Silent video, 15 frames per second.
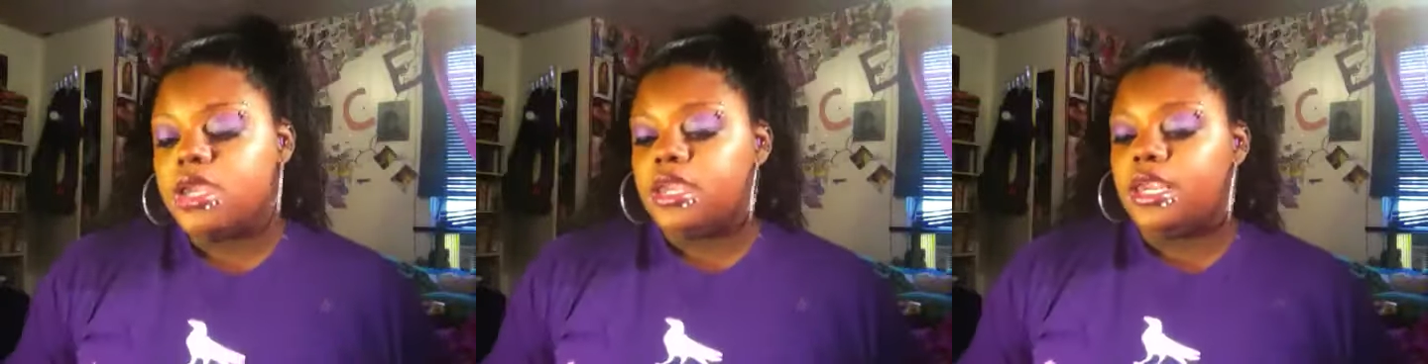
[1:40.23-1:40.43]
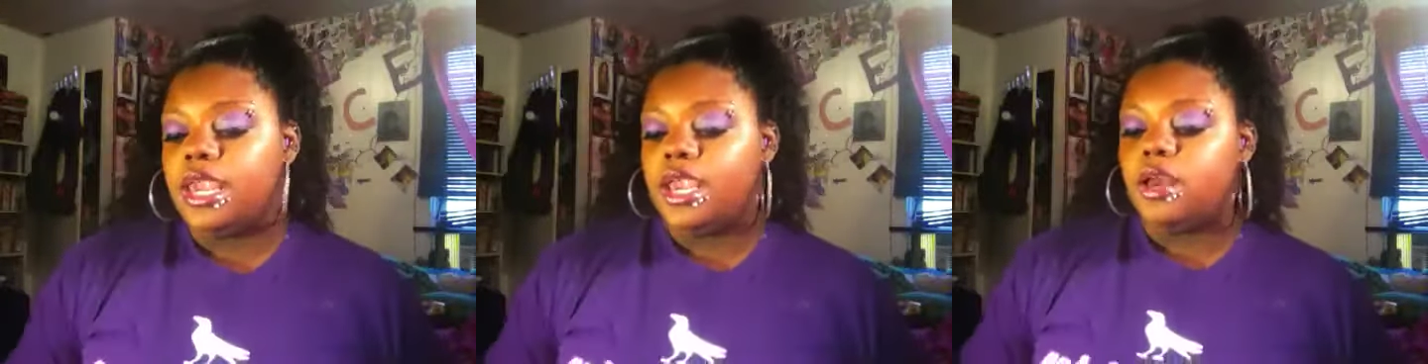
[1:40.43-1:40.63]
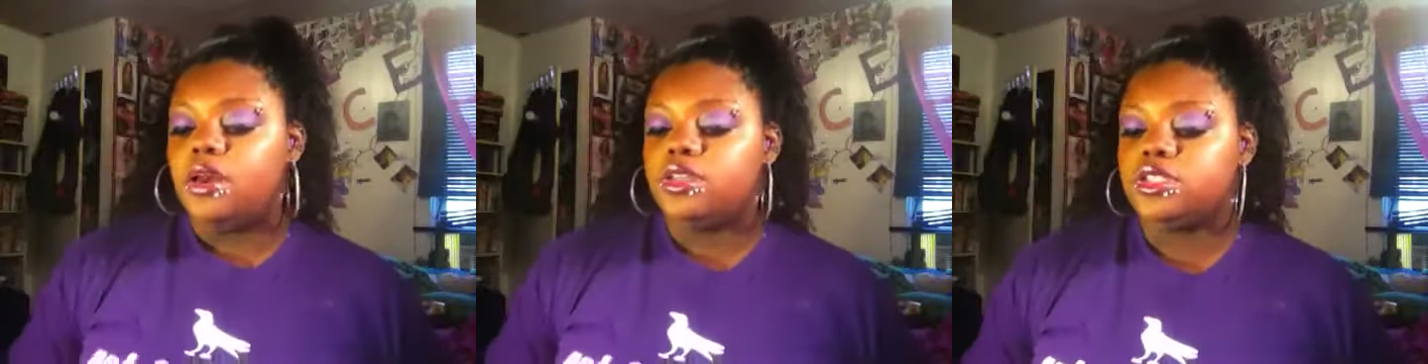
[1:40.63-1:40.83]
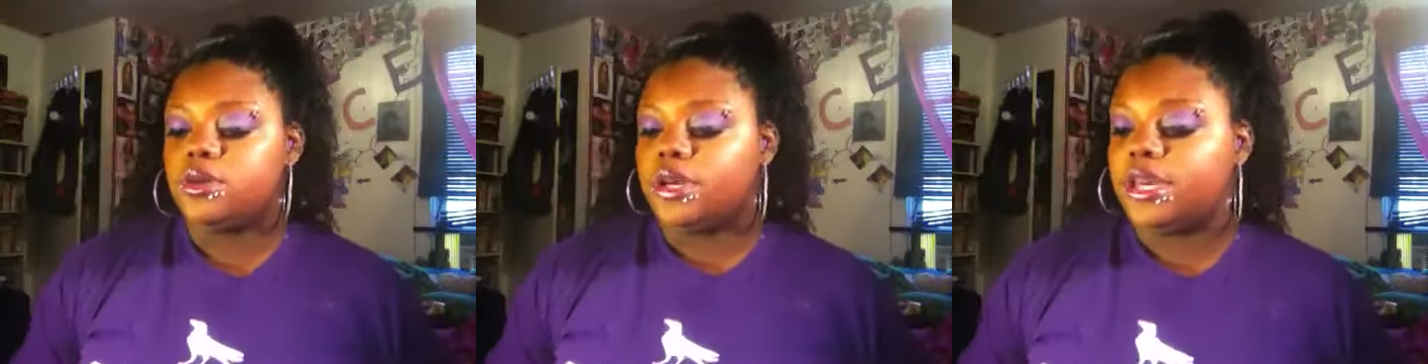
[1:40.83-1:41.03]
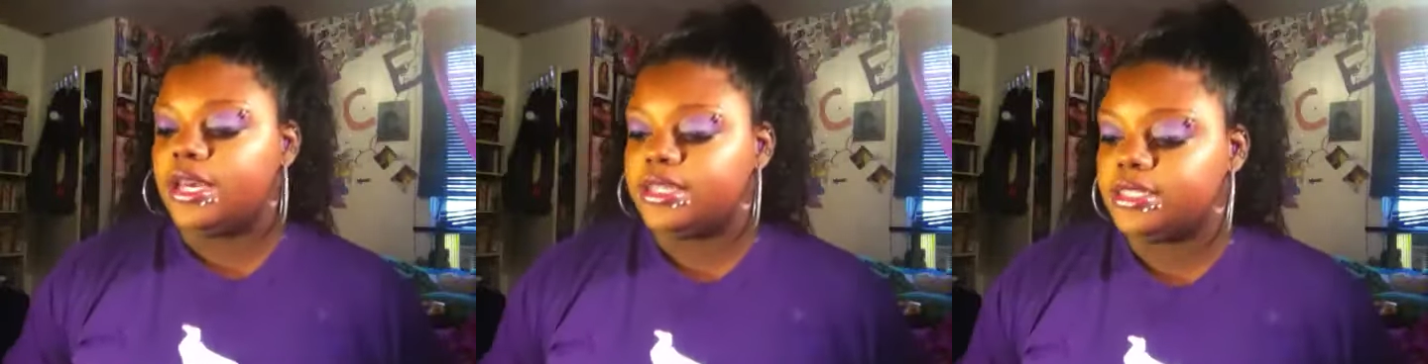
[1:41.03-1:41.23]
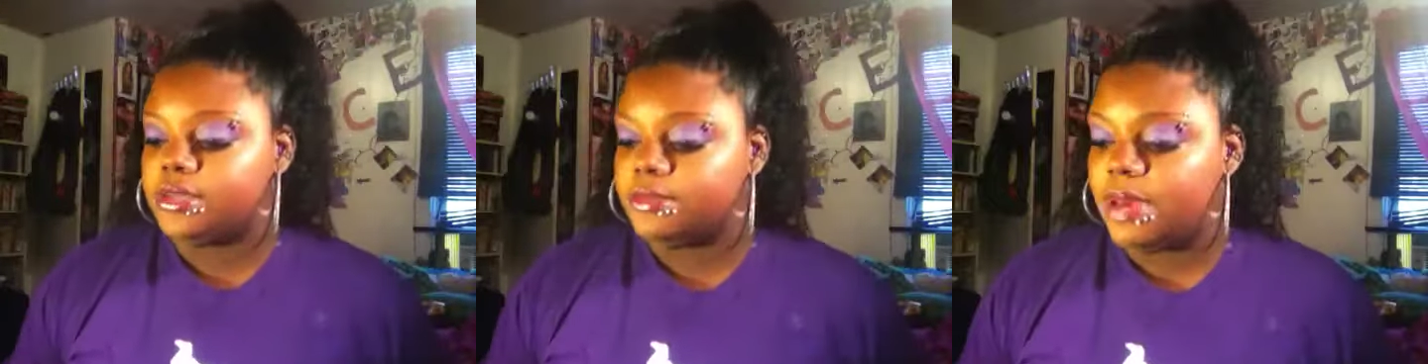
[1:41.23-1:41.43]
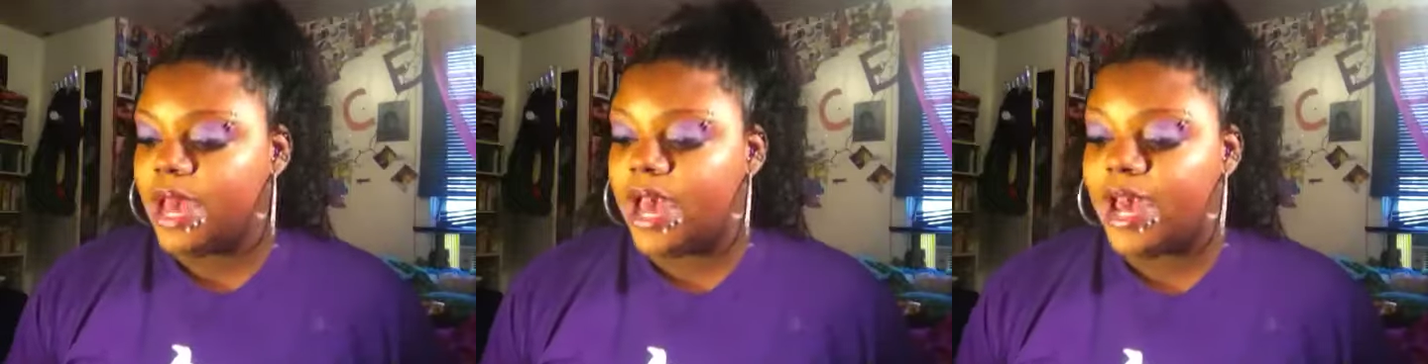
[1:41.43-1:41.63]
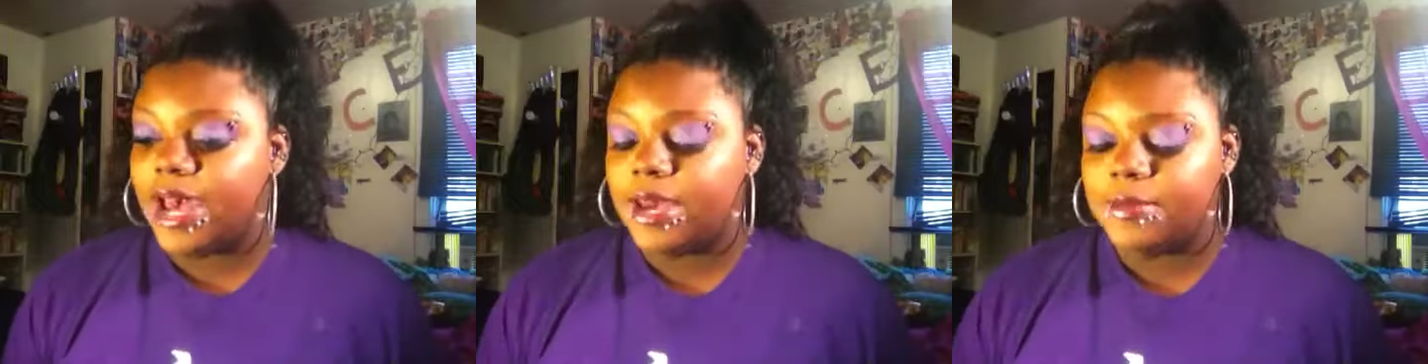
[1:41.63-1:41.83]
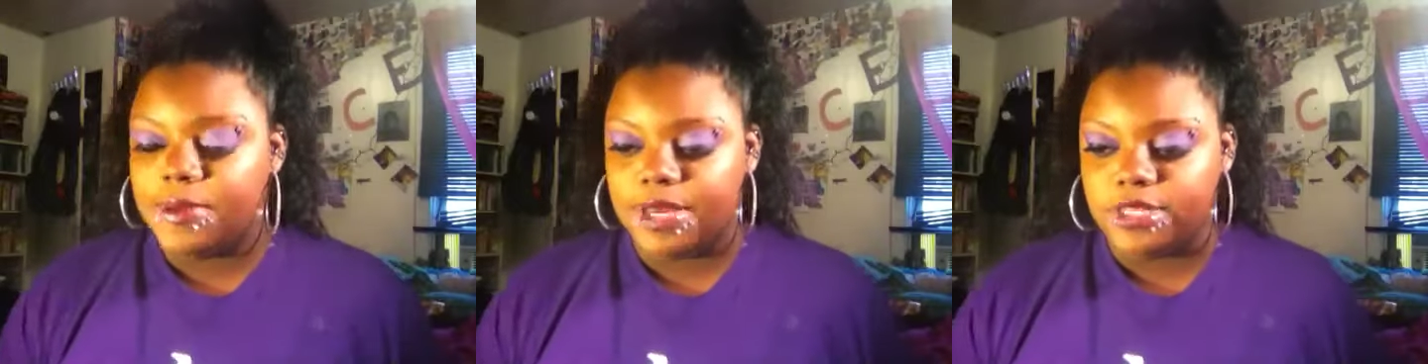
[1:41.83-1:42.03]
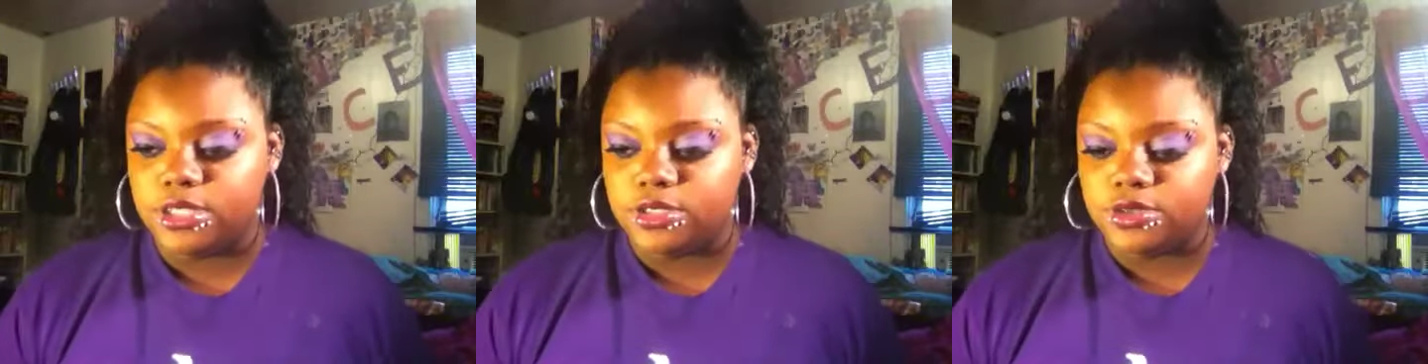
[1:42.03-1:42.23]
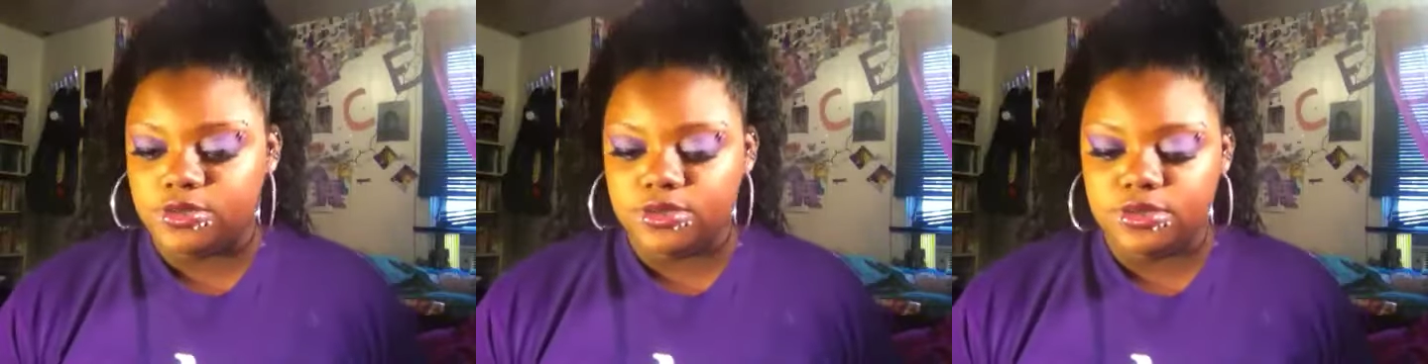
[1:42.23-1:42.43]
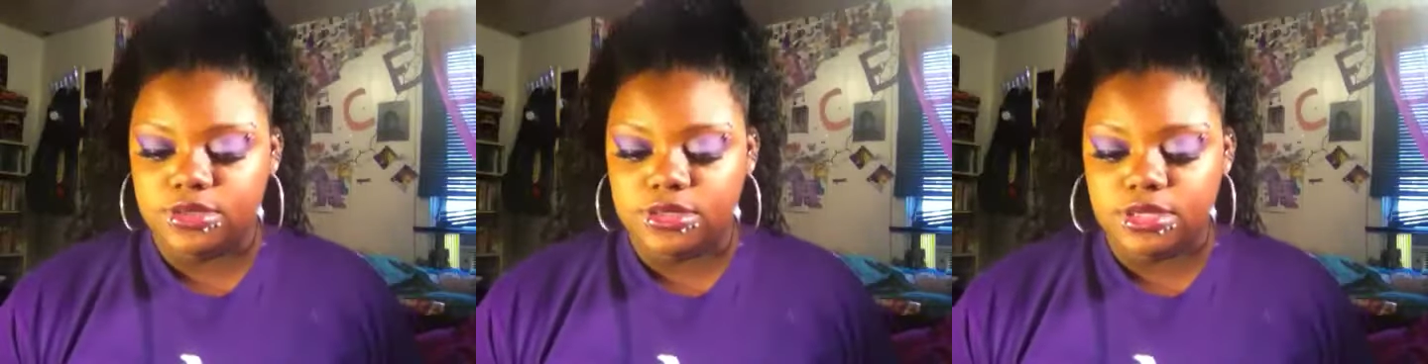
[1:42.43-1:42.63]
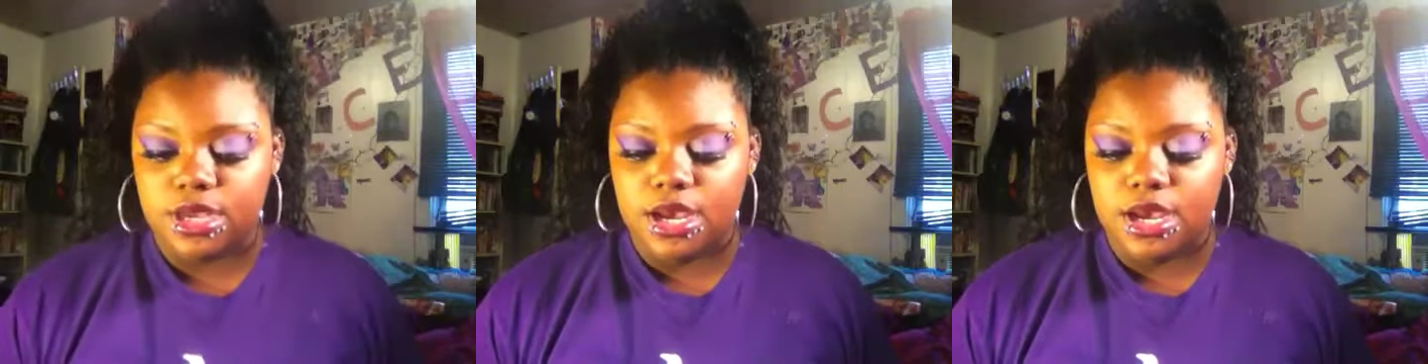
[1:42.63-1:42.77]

Okay, also I got some eye pencils.